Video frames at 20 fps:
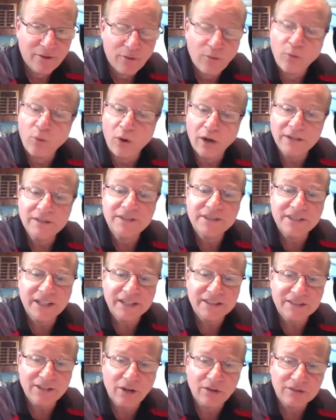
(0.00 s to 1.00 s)

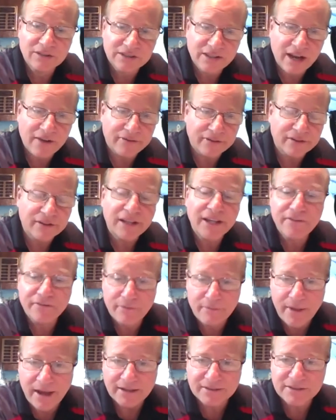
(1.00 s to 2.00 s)
Leave
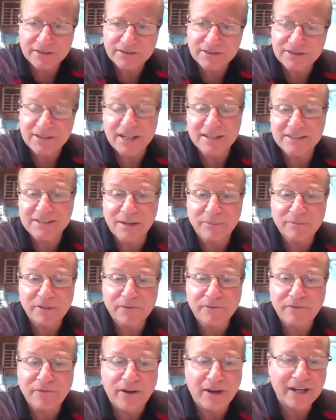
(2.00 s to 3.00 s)
a message. Say
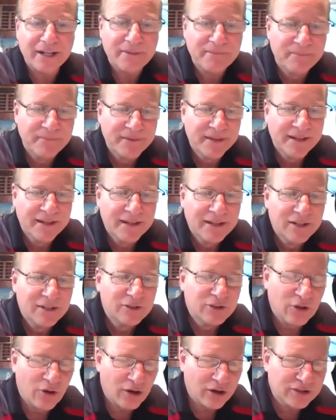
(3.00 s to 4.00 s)
something funny.
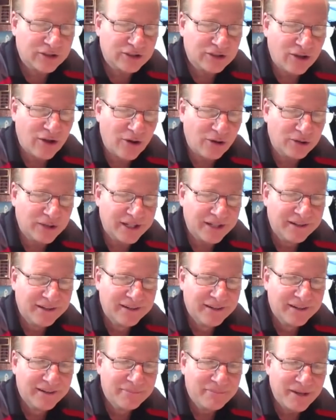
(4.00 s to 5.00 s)
Talk slowly.
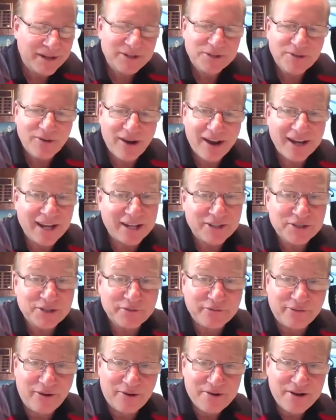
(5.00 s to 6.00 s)
Make sure I get
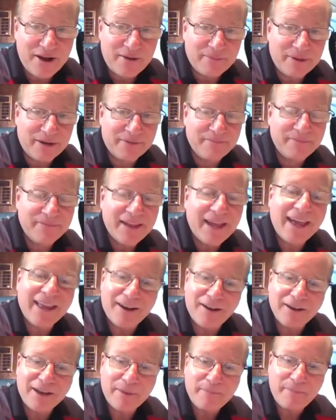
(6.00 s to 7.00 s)
your phone number,
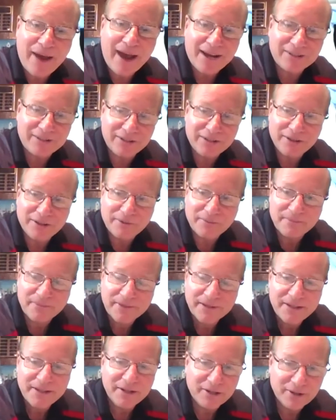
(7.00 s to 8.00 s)
and I'll get back to you.
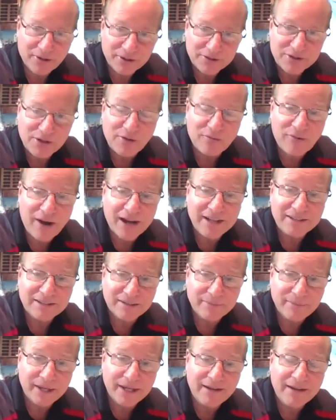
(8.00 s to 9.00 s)
You could also
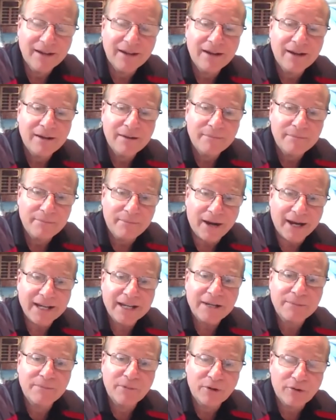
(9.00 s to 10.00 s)
write to me,
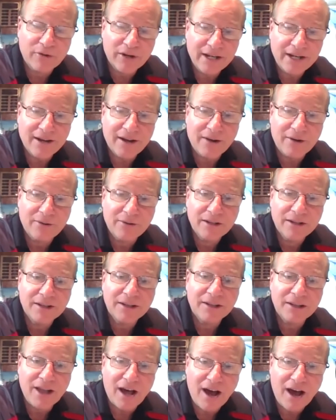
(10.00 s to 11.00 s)

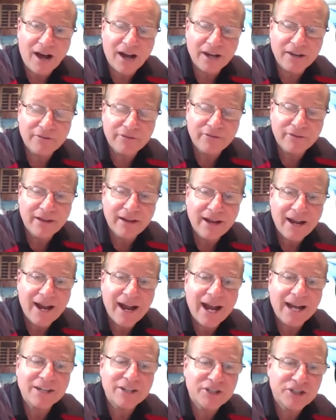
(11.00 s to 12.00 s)

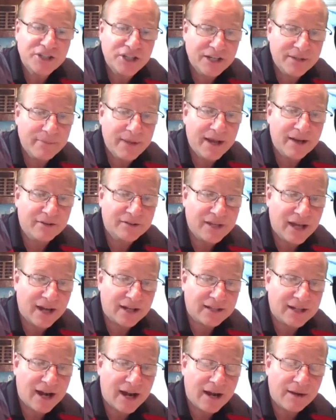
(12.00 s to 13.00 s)

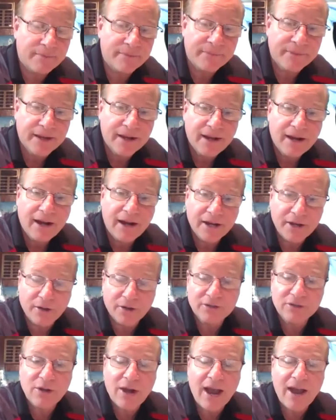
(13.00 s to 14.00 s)
MikeMarinoLive@gmail.com. I
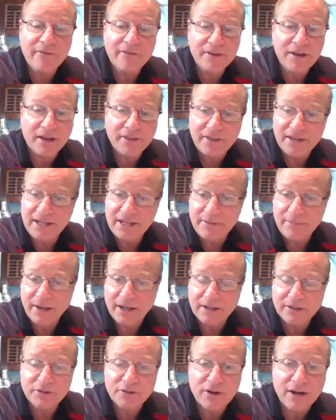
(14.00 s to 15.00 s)
also have another
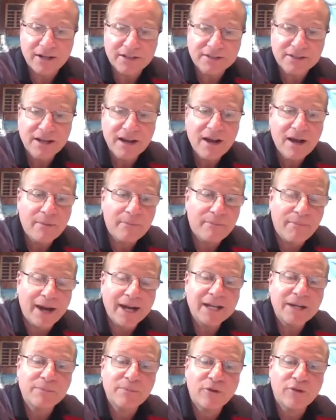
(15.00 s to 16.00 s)
email address,
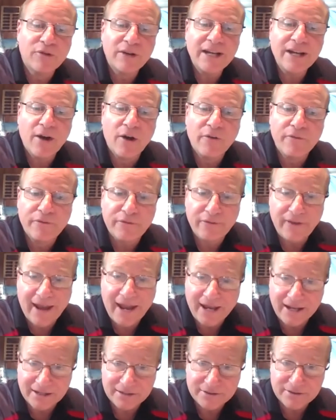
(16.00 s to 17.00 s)

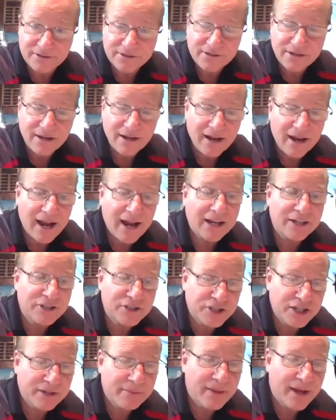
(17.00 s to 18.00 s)

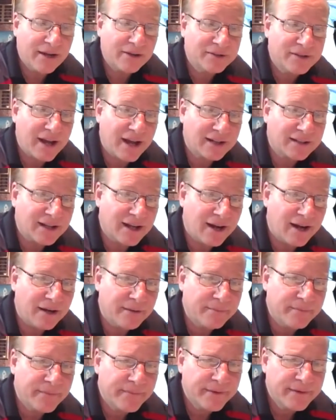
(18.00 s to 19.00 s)

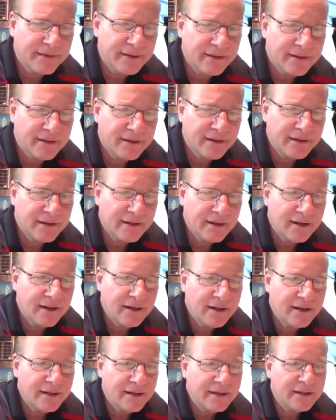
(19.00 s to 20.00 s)
MikeMarinoFans@gmail.com.
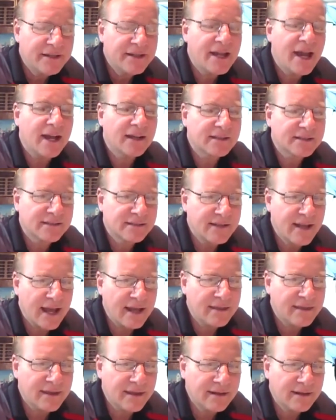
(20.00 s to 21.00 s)
Yes,
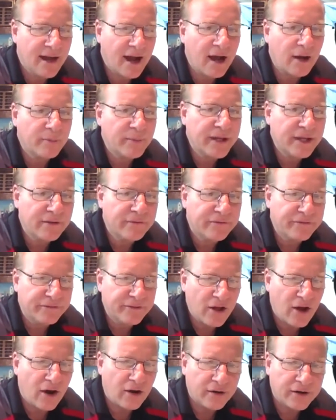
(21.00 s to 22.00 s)
Nathan, I'll be in
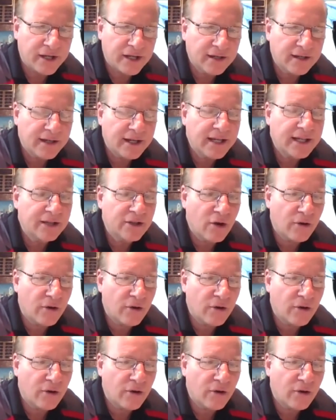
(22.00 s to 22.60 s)
Florida in